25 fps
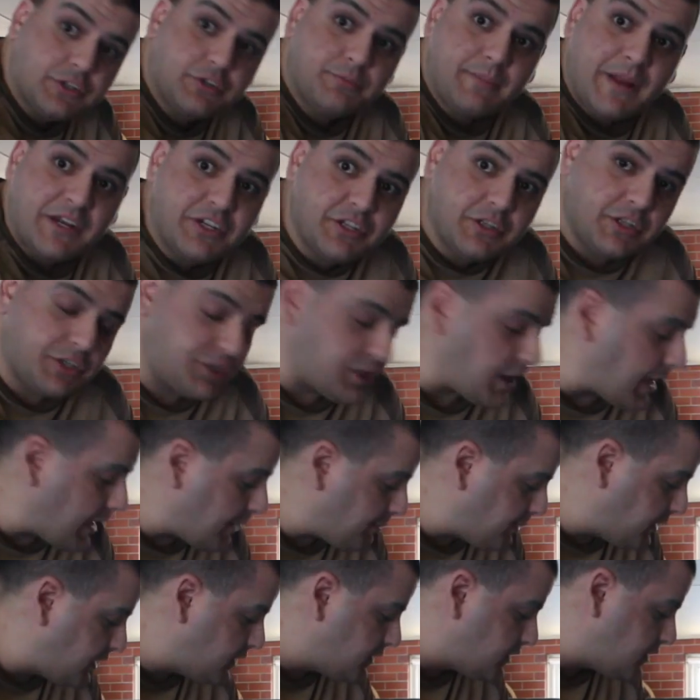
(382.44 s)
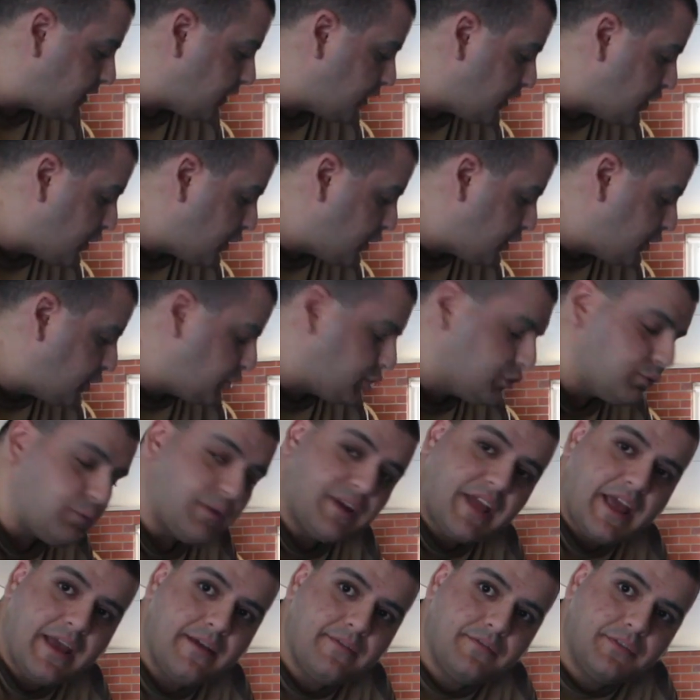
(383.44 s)
I should mention the jar, because you do
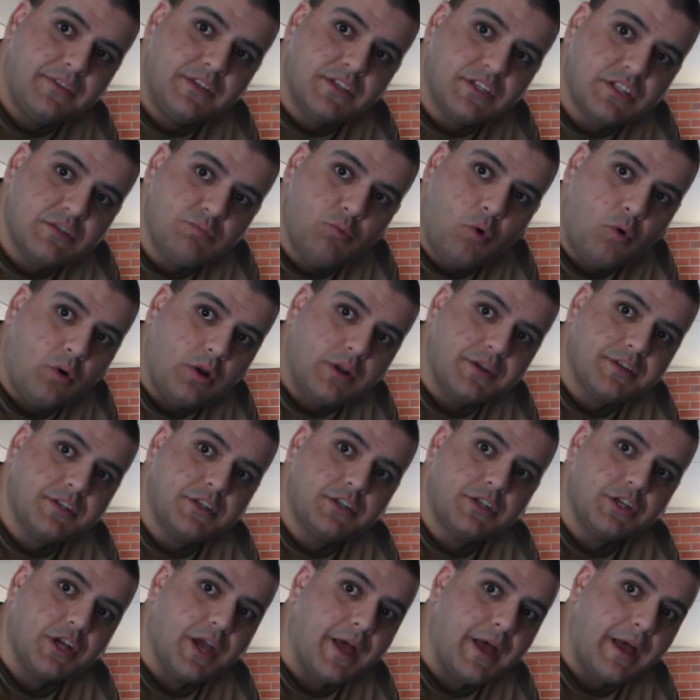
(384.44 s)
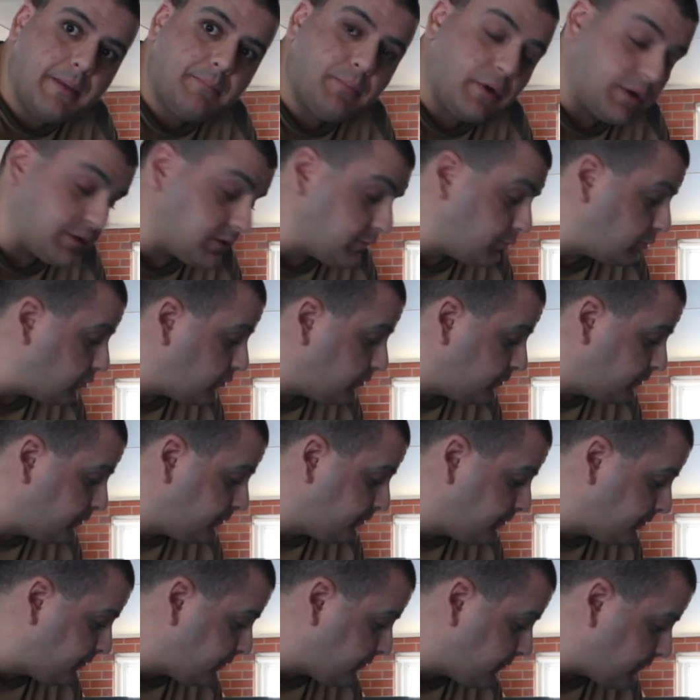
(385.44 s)
want to have the smallest jar possible
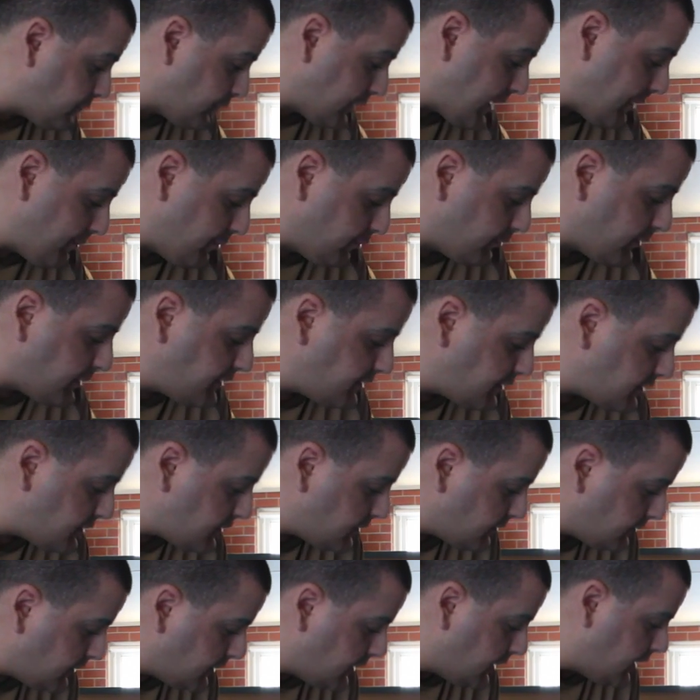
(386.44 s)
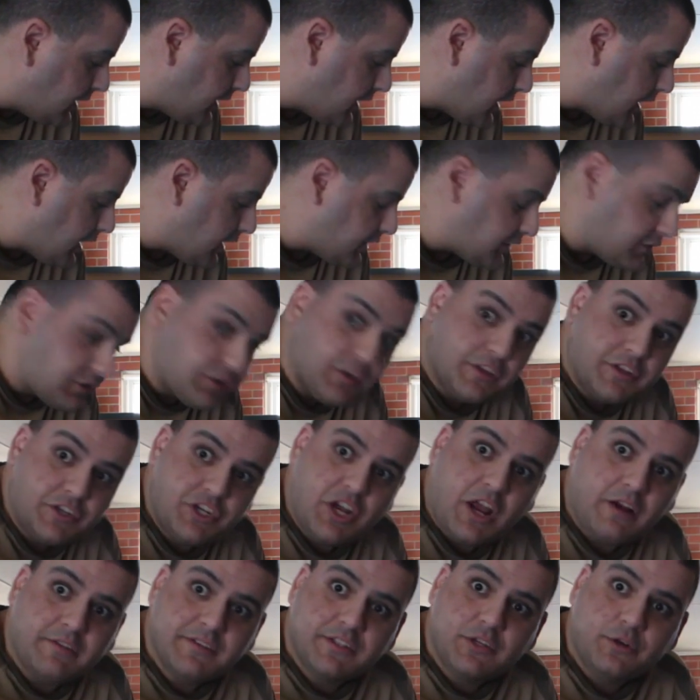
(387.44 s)
for a couple of reasons. So the
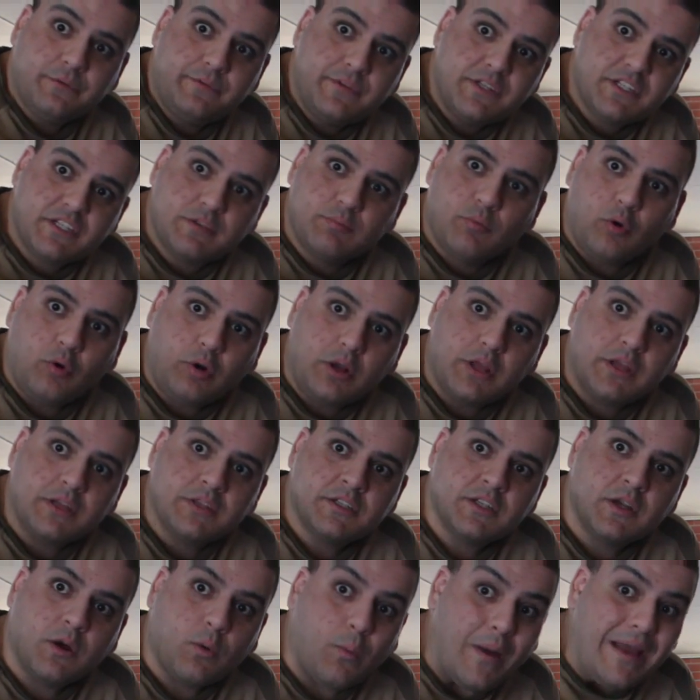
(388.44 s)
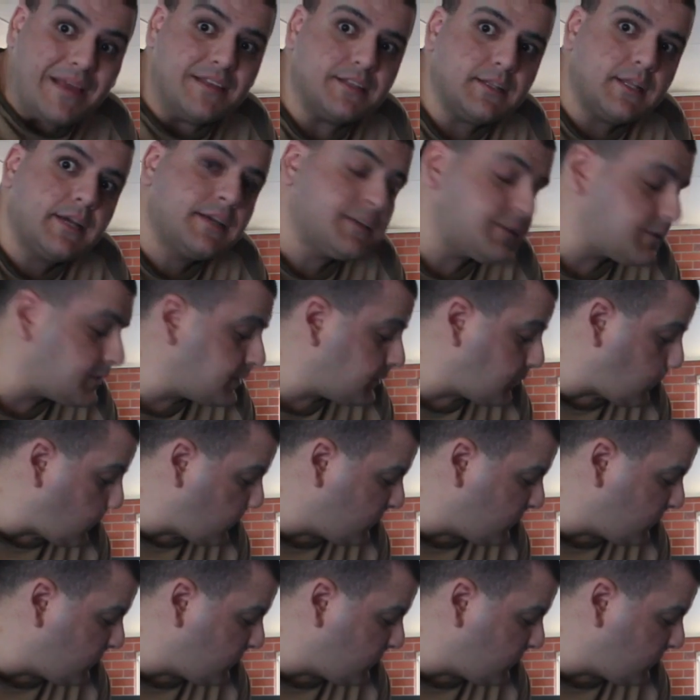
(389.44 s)
jar itself is smaller, so it weighs less,